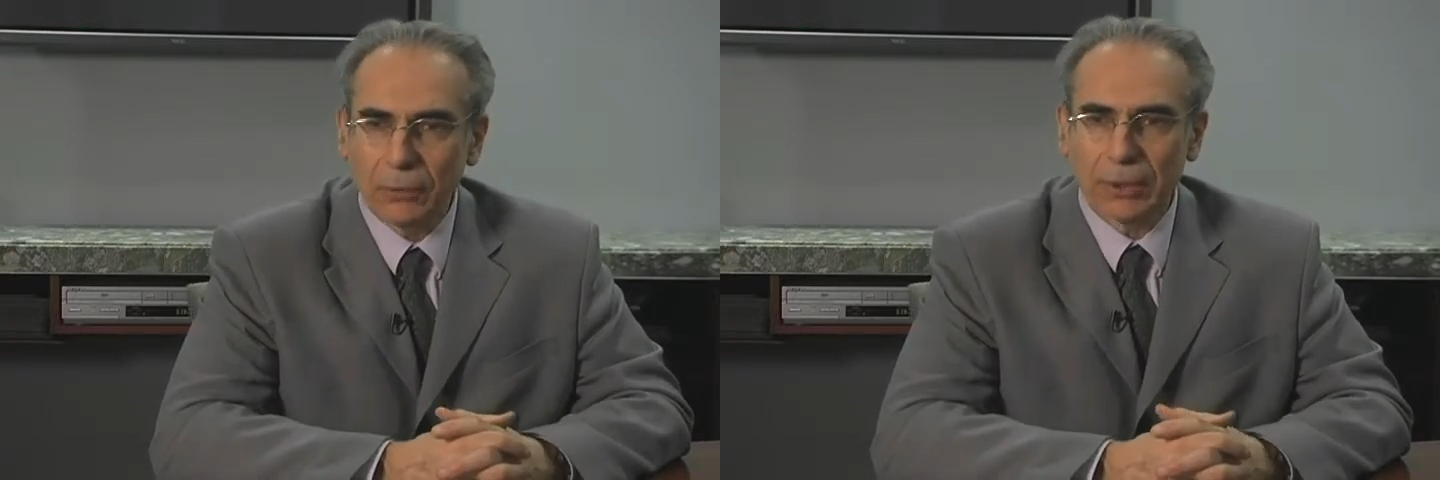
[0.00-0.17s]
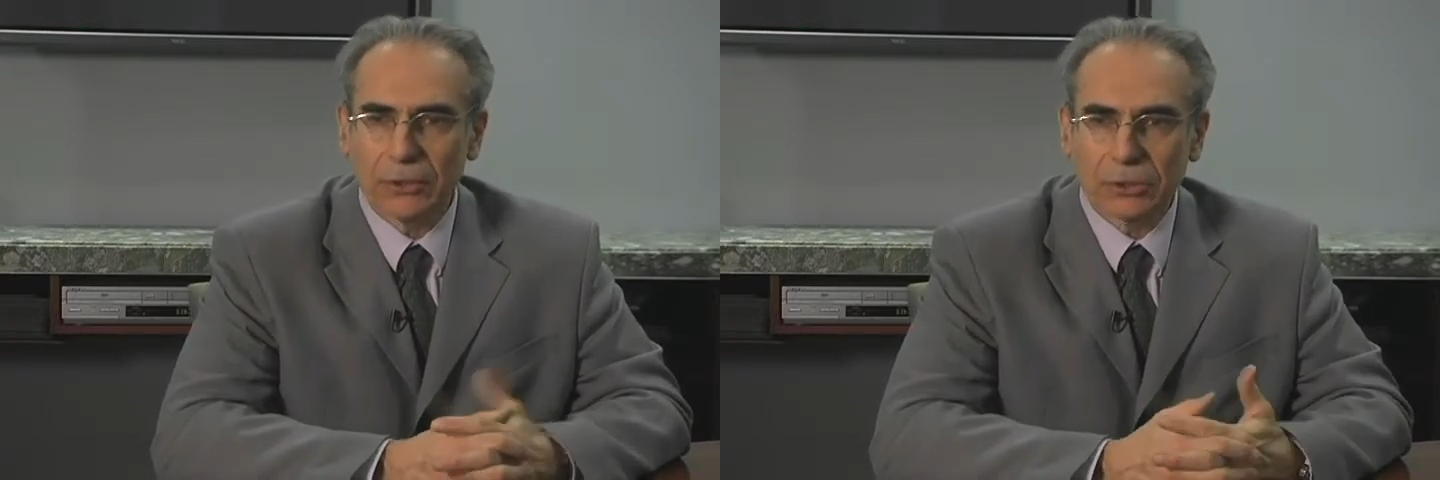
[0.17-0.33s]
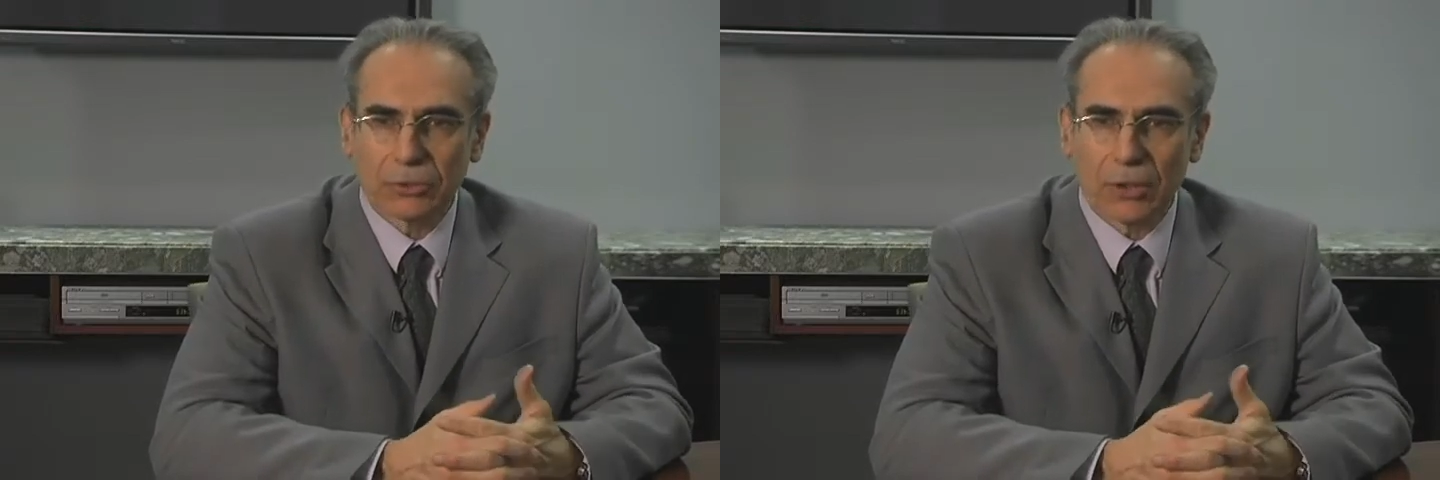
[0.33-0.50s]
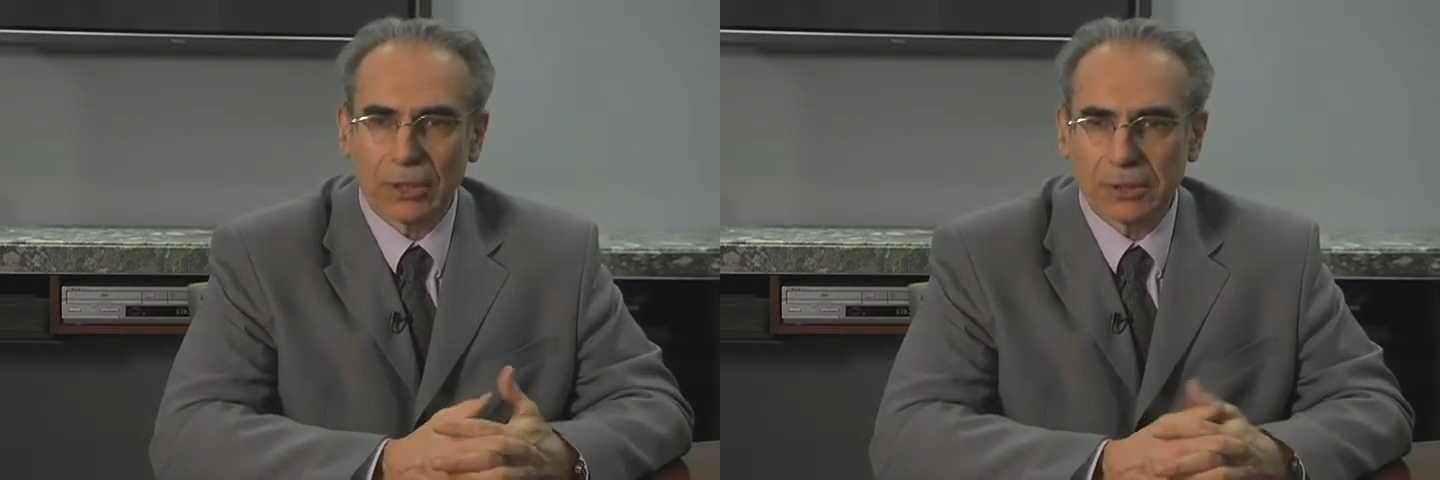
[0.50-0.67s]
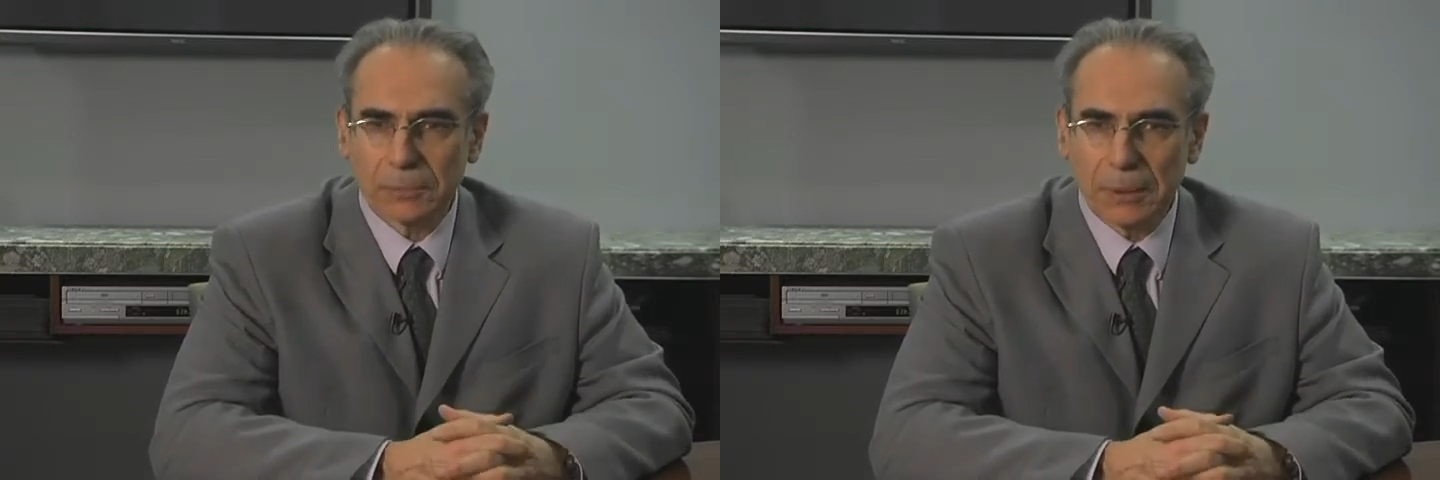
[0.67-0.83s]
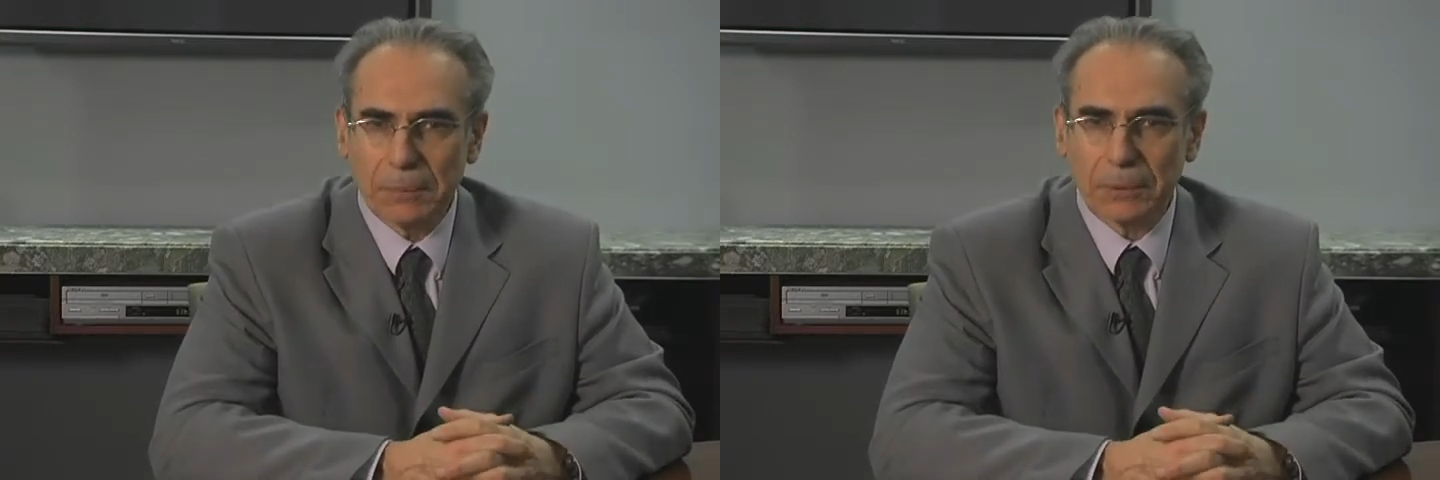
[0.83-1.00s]
one of the
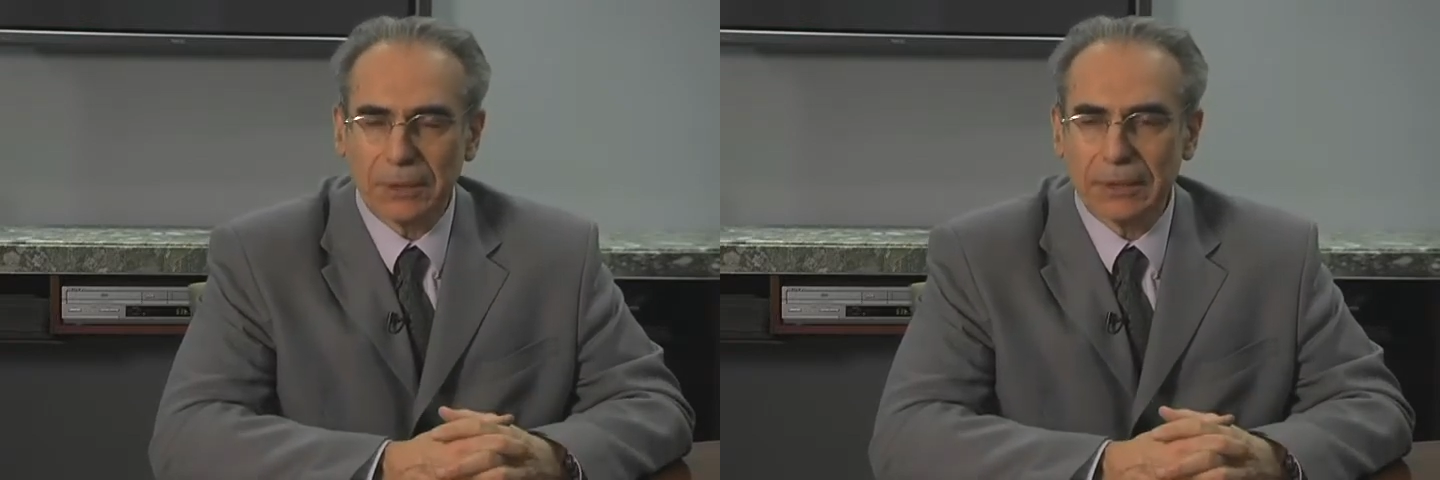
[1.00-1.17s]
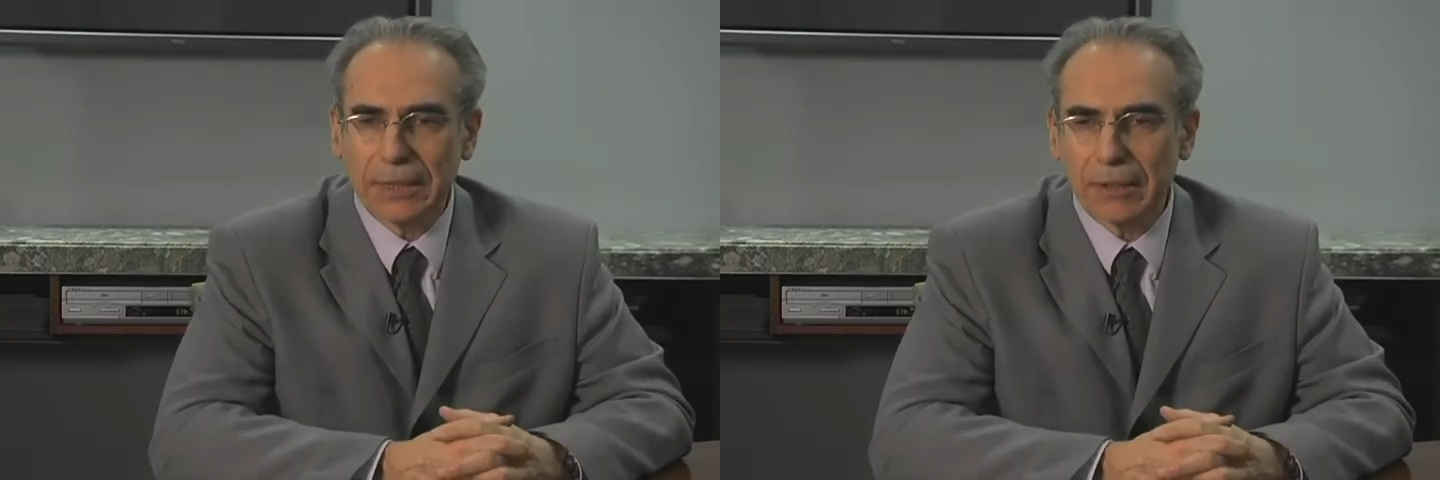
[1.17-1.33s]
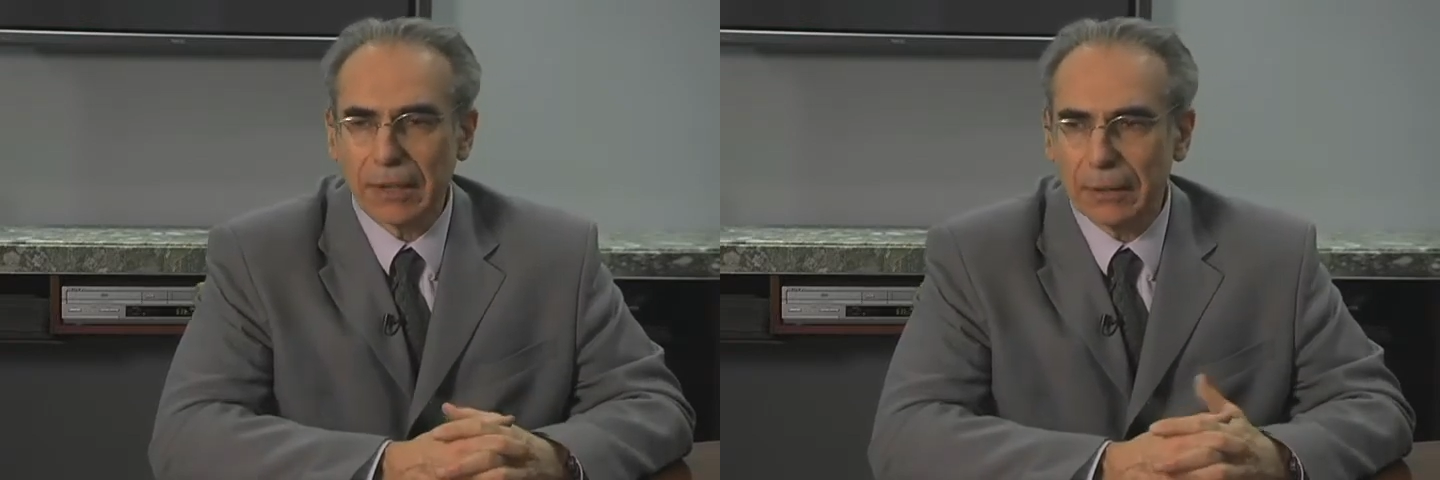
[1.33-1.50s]
strongest people in there.